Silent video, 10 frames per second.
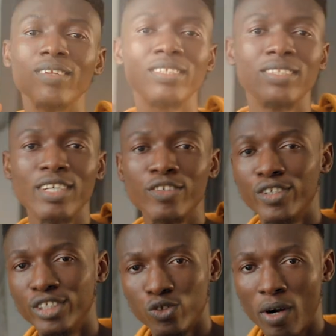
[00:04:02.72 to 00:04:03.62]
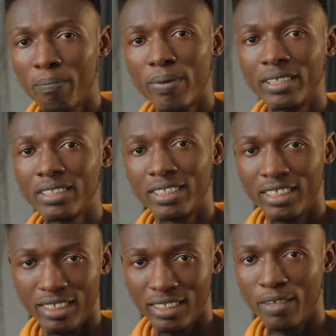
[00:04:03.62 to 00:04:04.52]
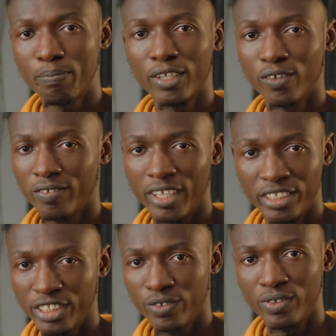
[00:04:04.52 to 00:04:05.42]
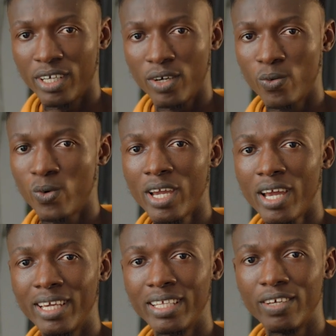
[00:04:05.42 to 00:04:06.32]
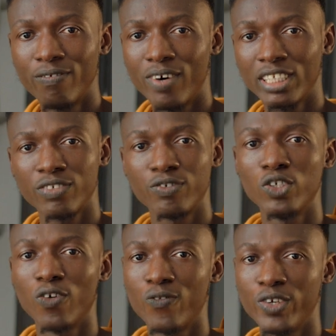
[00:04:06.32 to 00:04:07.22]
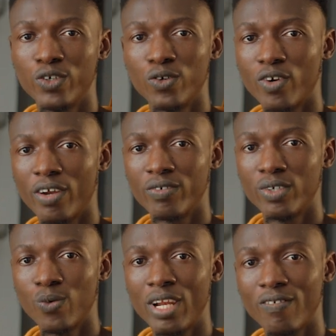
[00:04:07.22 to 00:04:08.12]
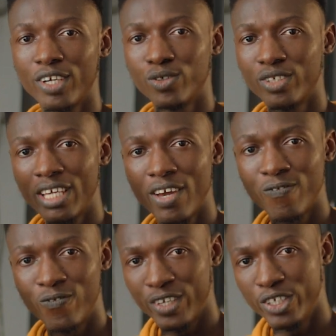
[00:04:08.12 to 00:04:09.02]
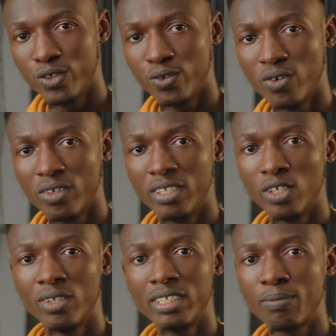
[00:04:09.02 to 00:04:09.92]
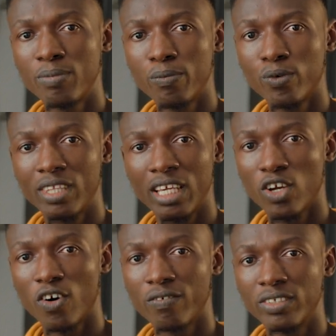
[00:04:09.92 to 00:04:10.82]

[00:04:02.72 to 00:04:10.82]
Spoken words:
this scenario is rampant in the eastern part of Nigeria, where in the vast field of videography, whenever you hear video, the only thing people think of